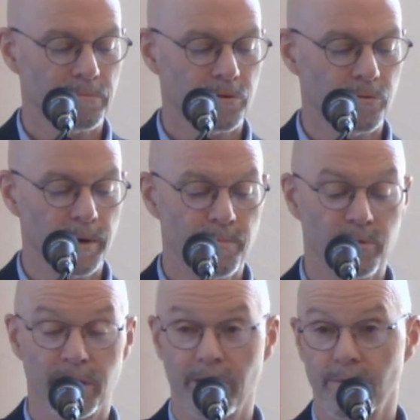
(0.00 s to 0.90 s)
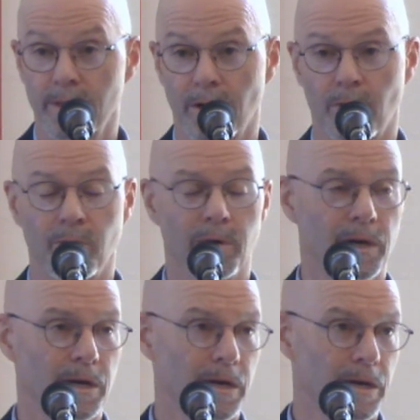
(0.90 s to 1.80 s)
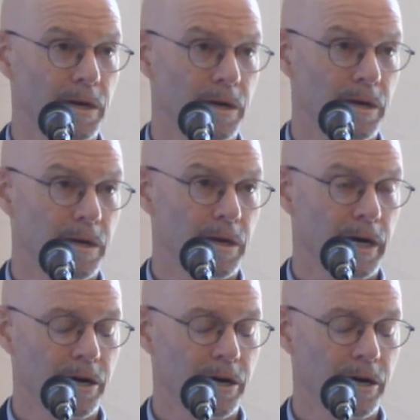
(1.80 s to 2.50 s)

Remember that even though a